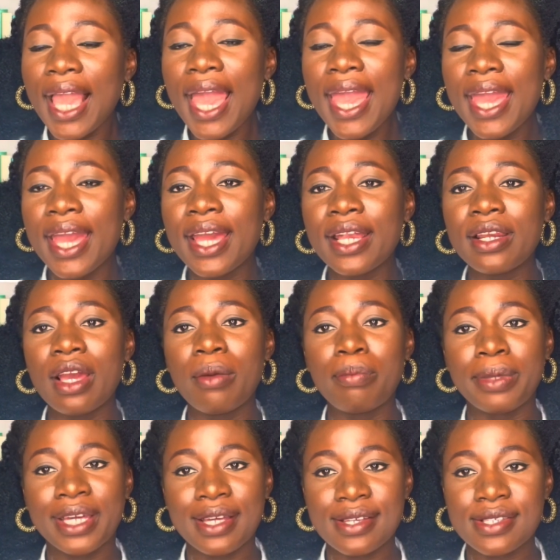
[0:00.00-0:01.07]
And
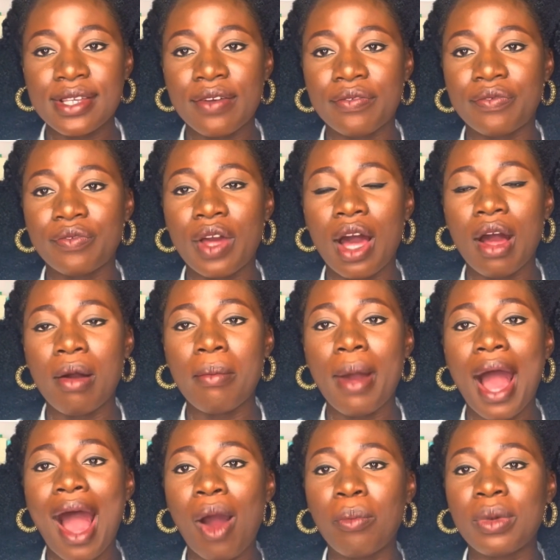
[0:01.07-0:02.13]
because of um,
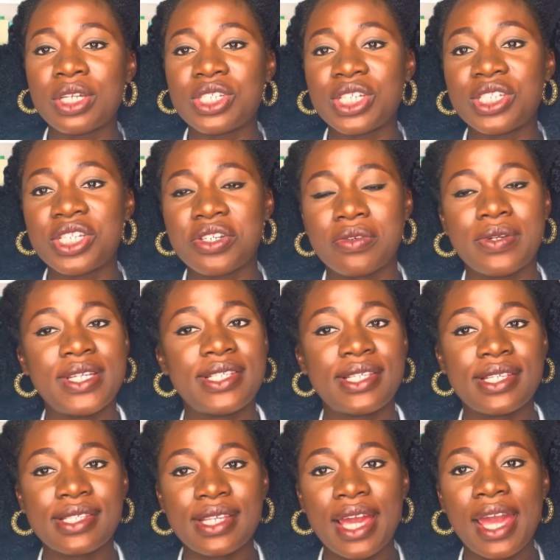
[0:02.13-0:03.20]
how much it
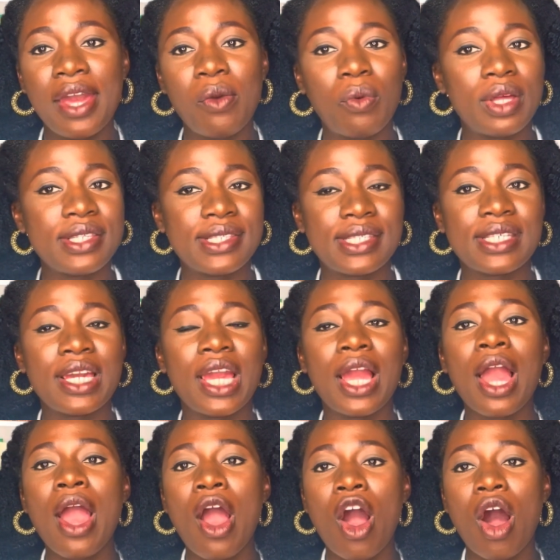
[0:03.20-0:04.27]
decreases the A one C
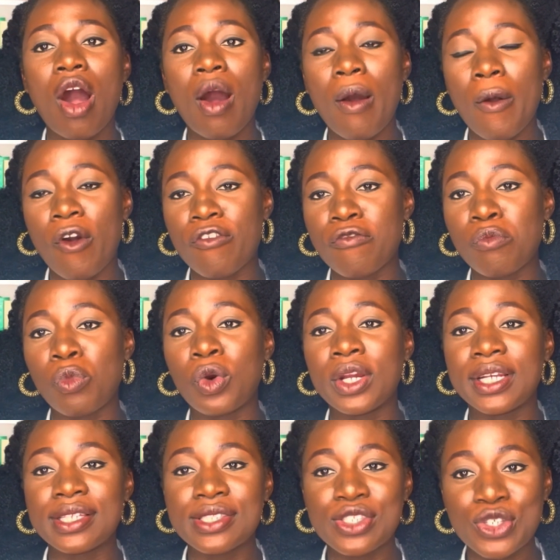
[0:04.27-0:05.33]
of more
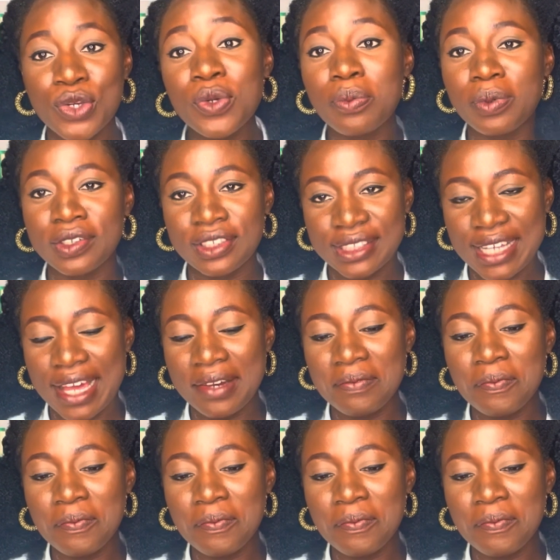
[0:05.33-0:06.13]
than two percent.